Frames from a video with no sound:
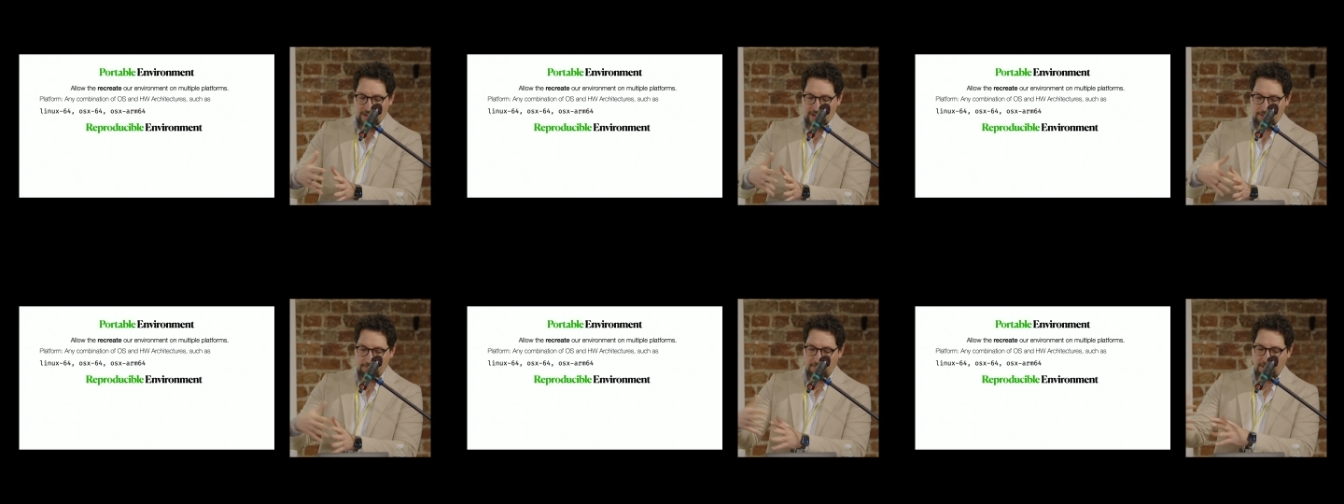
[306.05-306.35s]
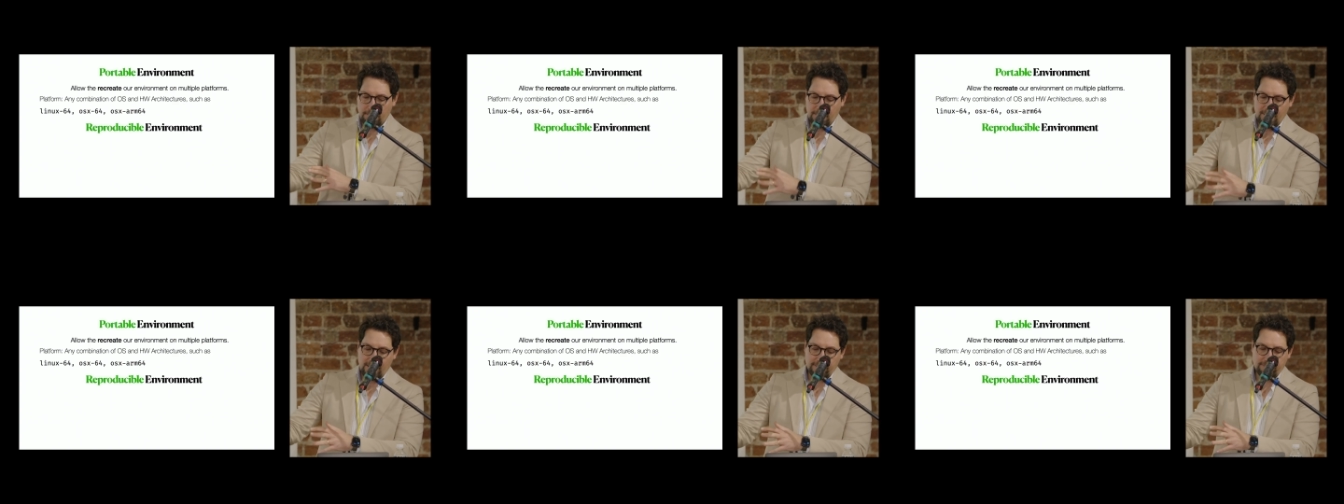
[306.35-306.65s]
And
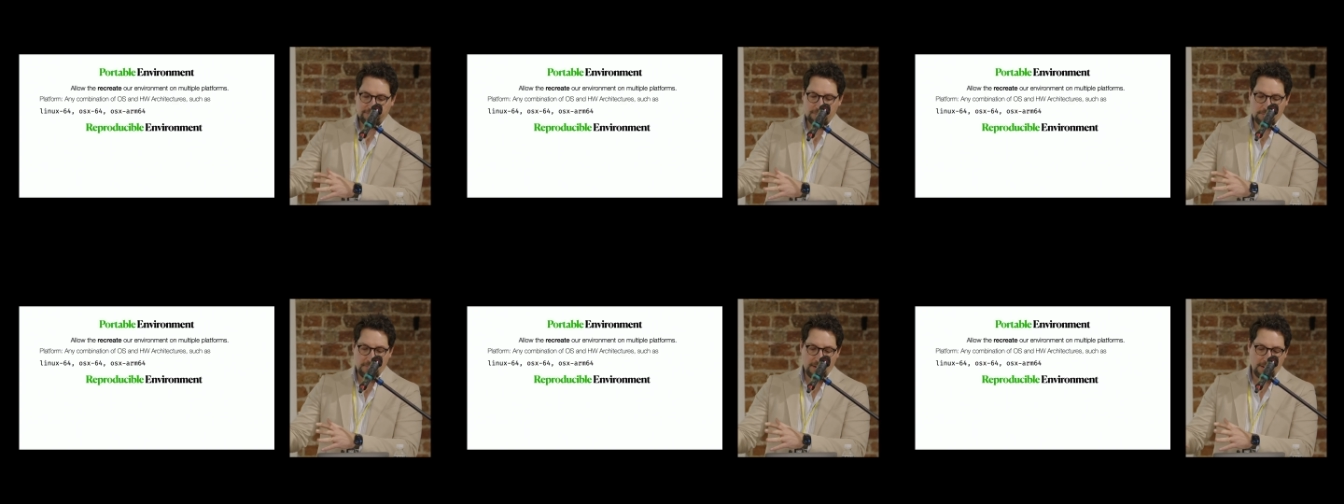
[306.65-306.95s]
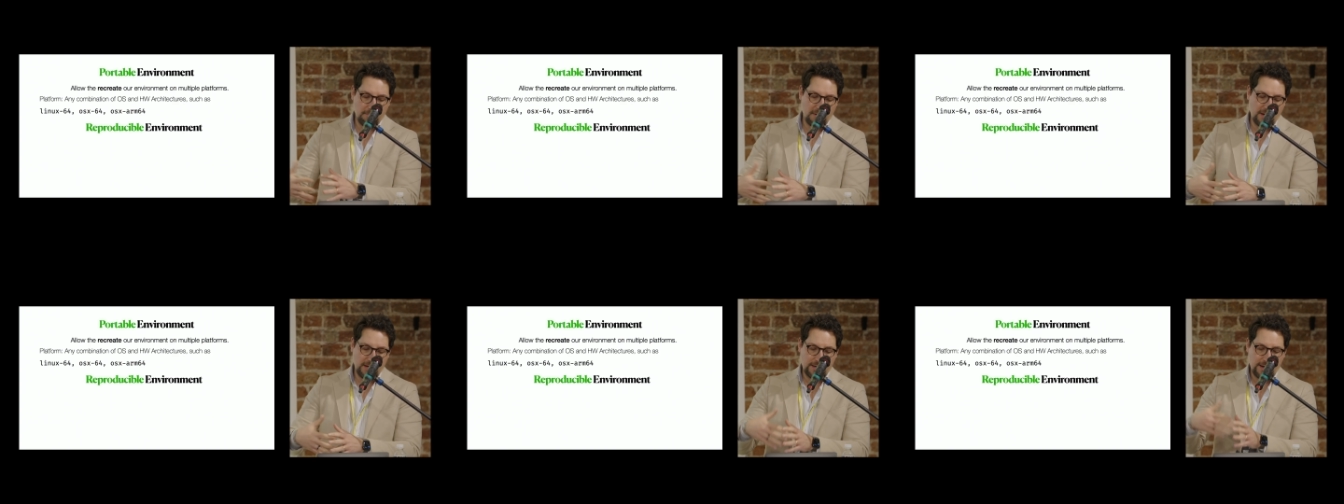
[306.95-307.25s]
by platform, I
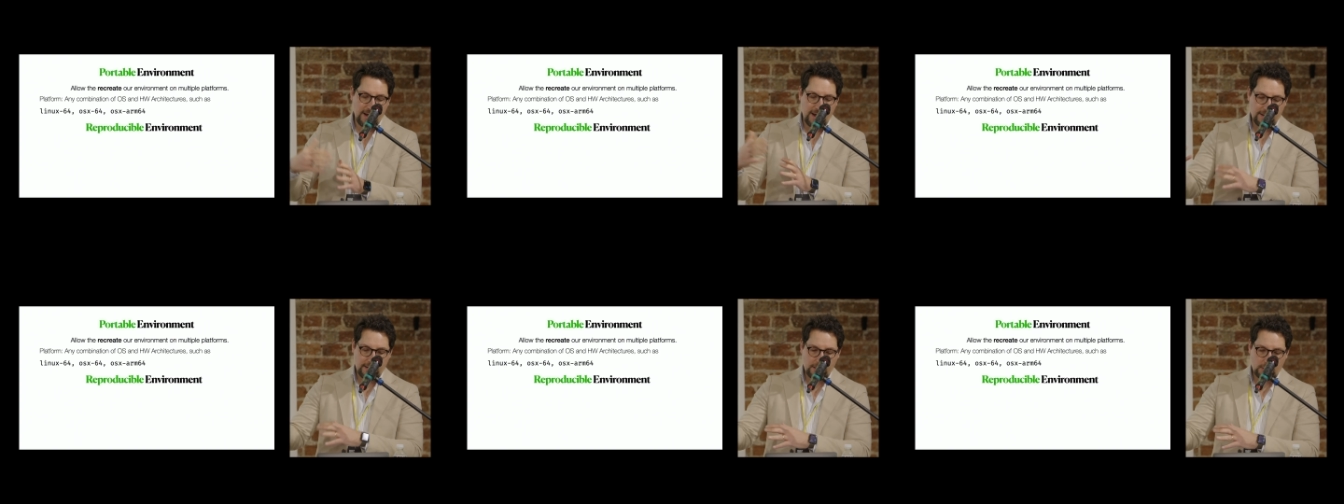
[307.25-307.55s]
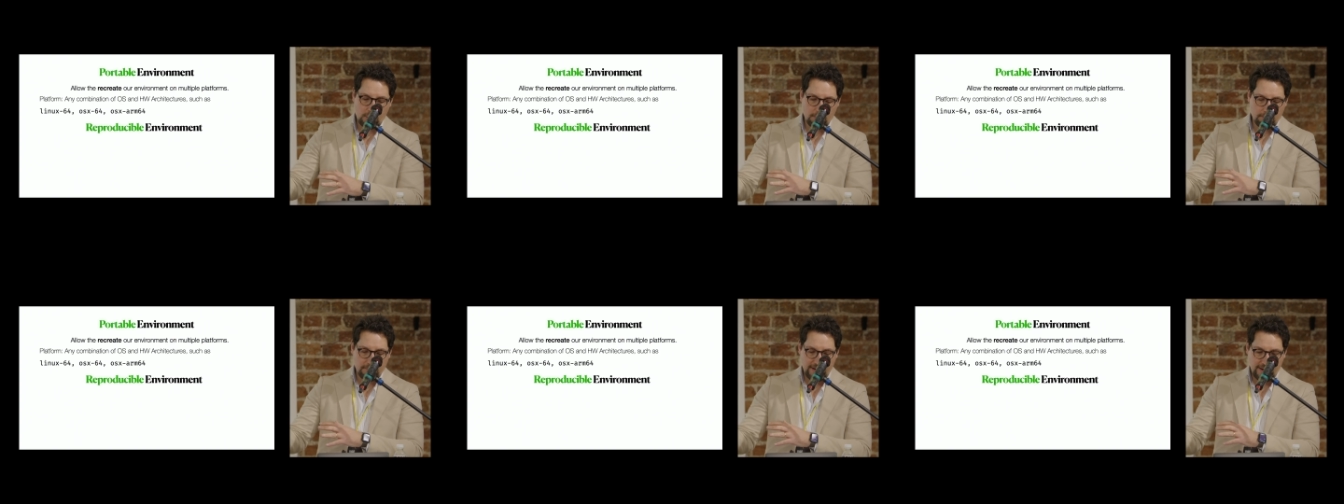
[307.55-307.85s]
mean any
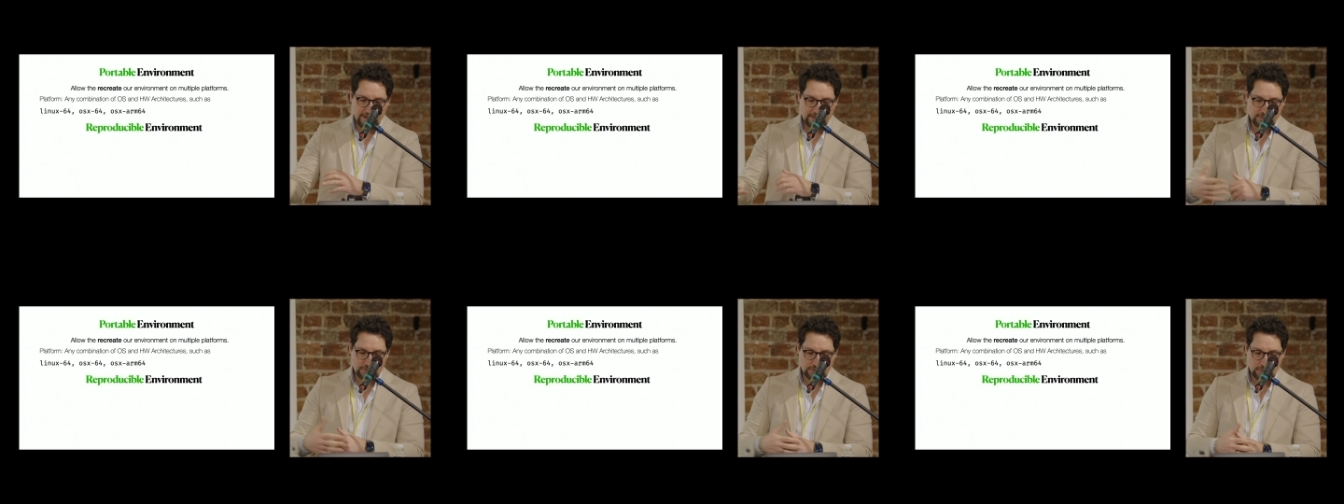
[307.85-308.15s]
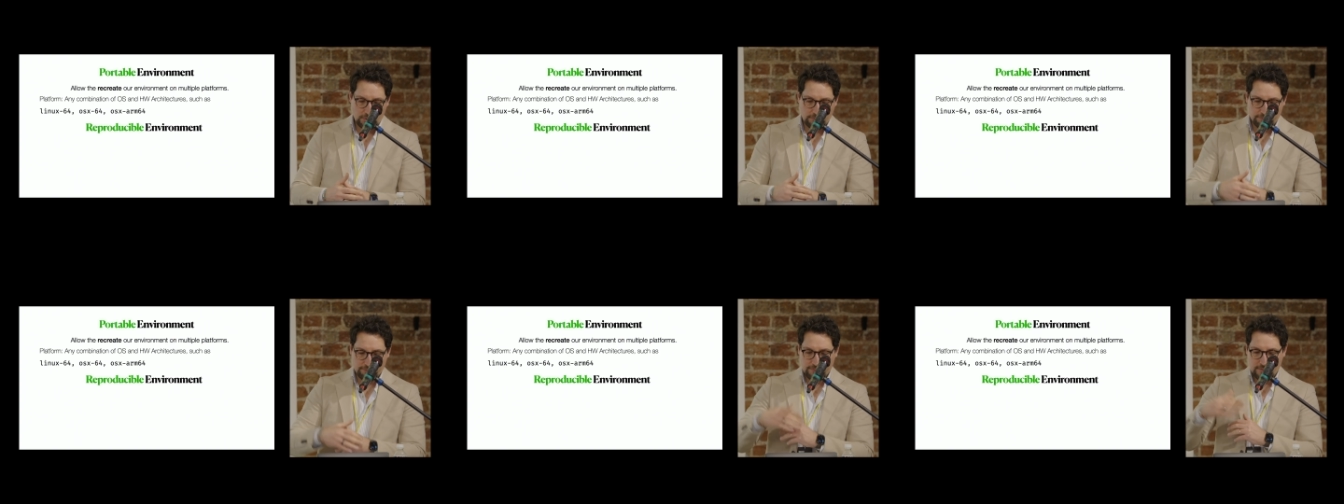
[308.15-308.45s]
combination
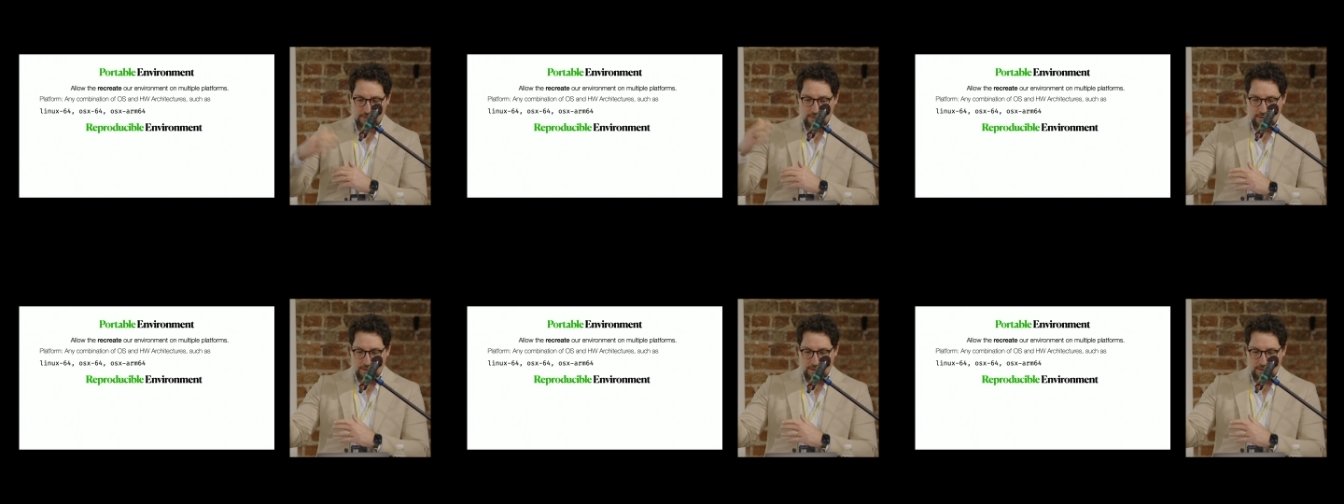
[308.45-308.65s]
of